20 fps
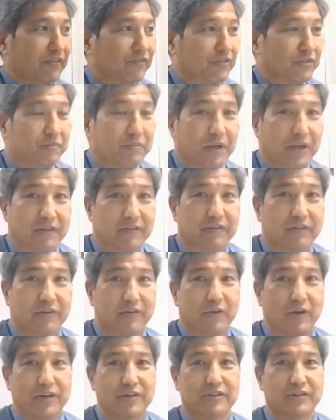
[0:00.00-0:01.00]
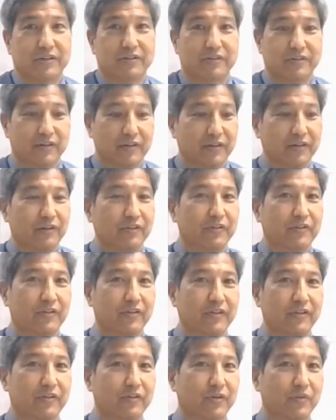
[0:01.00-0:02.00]
from balanced equations. So
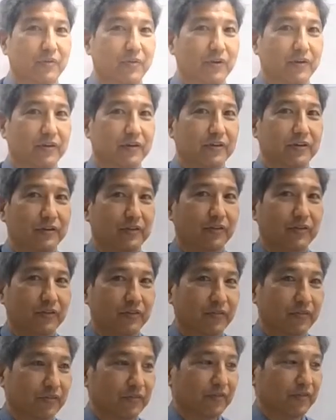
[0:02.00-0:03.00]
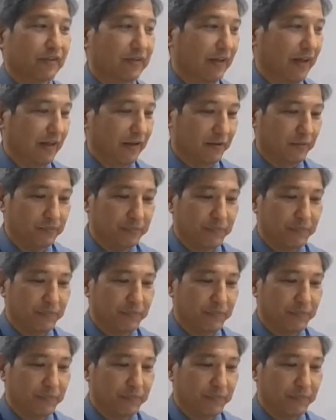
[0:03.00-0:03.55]
that's what we're going to do today.